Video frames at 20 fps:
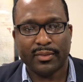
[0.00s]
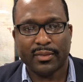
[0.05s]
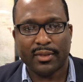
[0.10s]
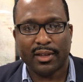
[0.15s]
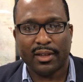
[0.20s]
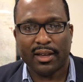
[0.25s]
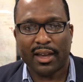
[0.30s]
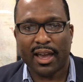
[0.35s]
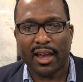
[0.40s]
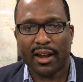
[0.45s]

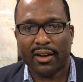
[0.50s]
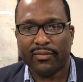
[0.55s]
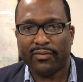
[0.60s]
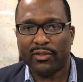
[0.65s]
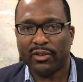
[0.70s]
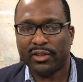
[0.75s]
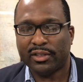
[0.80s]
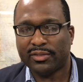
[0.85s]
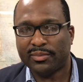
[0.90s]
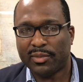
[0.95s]
Air
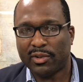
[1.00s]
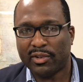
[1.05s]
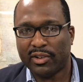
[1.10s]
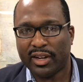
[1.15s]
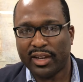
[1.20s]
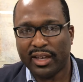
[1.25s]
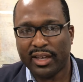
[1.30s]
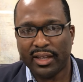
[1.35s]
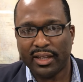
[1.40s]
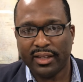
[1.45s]
Force,
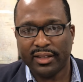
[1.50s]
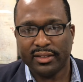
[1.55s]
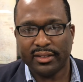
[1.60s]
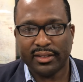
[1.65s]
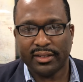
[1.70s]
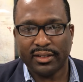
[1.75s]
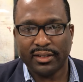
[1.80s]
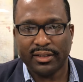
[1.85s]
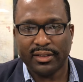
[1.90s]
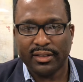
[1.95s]
Marines,
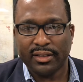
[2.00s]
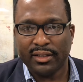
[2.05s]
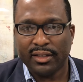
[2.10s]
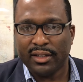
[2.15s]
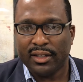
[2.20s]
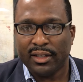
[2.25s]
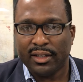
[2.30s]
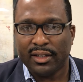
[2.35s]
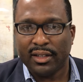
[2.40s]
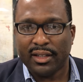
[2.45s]

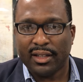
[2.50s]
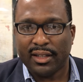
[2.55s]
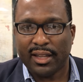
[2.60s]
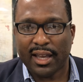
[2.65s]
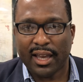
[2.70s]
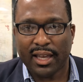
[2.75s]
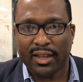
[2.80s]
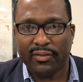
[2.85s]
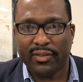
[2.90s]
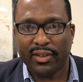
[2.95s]

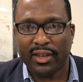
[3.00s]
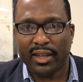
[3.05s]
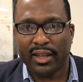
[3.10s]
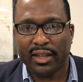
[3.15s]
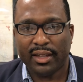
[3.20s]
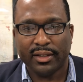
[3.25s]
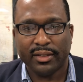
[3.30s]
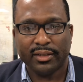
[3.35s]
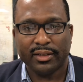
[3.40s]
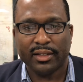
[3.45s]
Navy,
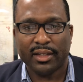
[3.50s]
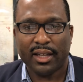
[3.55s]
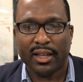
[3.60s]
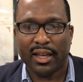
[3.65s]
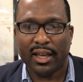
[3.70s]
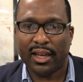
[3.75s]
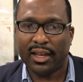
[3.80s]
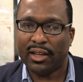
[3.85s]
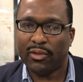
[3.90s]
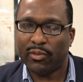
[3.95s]

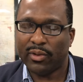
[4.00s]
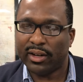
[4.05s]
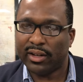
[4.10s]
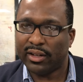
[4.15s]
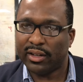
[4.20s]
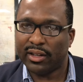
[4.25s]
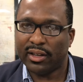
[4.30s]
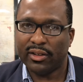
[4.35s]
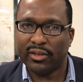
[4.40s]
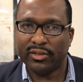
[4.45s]
any one of
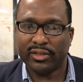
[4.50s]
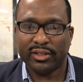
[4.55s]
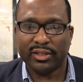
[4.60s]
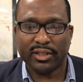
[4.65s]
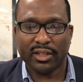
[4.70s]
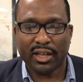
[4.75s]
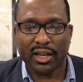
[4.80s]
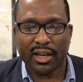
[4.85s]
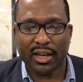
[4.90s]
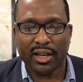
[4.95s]
those
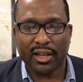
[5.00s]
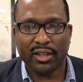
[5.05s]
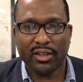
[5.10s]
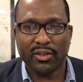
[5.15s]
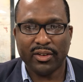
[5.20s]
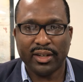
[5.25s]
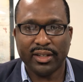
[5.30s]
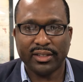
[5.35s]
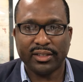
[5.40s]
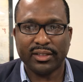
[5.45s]

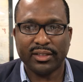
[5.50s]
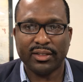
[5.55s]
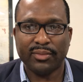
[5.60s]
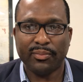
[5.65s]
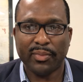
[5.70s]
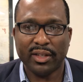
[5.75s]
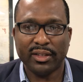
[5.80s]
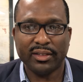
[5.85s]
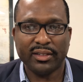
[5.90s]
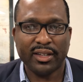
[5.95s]
U.S.
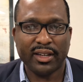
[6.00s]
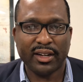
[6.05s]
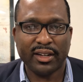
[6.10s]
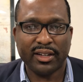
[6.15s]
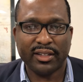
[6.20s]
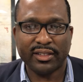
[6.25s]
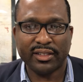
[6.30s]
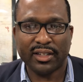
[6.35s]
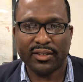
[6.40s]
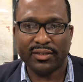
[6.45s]
military
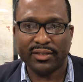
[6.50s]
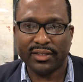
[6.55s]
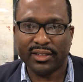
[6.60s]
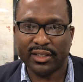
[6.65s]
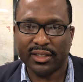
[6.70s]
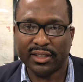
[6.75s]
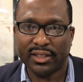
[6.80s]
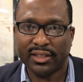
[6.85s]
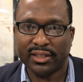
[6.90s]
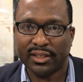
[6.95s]

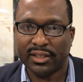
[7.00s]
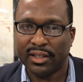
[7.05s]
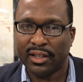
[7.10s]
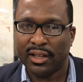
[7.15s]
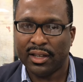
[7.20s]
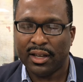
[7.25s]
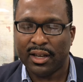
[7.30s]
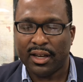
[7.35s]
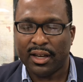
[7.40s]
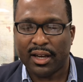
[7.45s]
services.
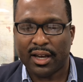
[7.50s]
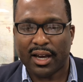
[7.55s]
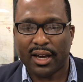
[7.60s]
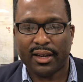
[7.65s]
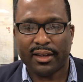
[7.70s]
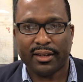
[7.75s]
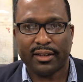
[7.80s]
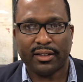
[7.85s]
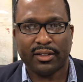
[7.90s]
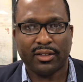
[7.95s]

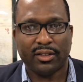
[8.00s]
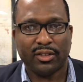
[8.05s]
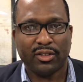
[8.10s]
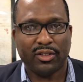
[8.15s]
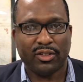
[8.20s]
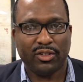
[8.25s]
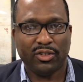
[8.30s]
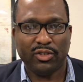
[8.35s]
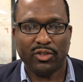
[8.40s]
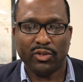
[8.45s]

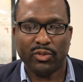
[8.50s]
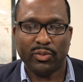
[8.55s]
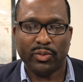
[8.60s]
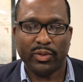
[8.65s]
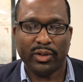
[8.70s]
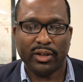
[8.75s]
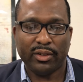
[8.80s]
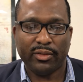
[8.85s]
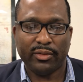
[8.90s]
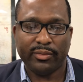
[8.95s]
You
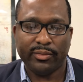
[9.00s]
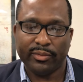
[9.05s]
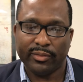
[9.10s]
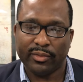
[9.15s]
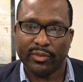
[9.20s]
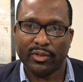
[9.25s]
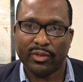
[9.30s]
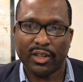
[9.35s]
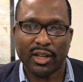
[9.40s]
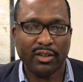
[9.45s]
will, as
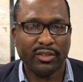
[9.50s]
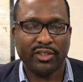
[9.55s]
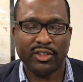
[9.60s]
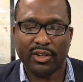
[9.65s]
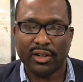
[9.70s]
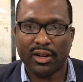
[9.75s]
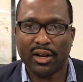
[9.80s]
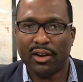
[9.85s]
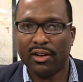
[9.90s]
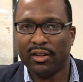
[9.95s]
long as you're
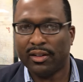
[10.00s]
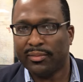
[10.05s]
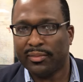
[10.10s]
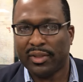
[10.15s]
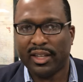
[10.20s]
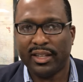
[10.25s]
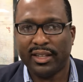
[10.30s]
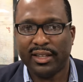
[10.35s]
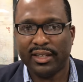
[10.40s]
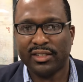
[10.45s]
honorably
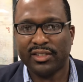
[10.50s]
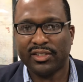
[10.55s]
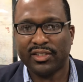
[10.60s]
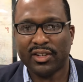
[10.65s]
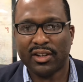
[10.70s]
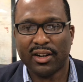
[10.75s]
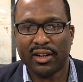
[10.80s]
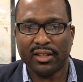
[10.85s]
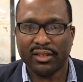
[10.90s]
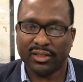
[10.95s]

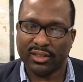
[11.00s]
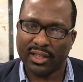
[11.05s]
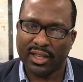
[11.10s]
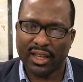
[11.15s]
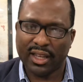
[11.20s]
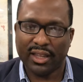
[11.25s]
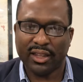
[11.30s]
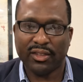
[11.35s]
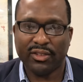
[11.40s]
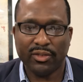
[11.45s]
discharged
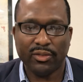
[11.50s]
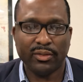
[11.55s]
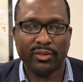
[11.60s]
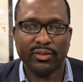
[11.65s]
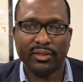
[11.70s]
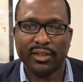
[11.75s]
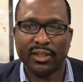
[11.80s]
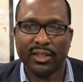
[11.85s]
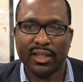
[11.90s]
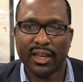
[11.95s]
and you
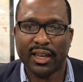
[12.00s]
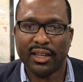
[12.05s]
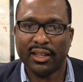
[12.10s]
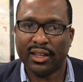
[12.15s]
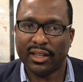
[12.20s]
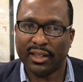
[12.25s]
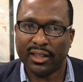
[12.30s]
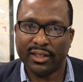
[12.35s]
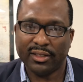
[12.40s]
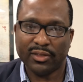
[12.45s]
did at
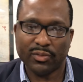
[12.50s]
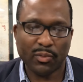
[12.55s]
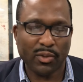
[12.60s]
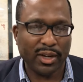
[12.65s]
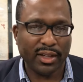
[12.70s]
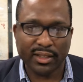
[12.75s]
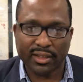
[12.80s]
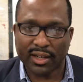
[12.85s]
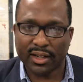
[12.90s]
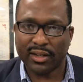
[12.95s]
least one
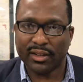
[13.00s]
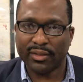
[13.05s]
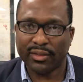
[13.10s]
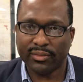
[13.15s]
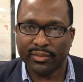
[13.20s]
term,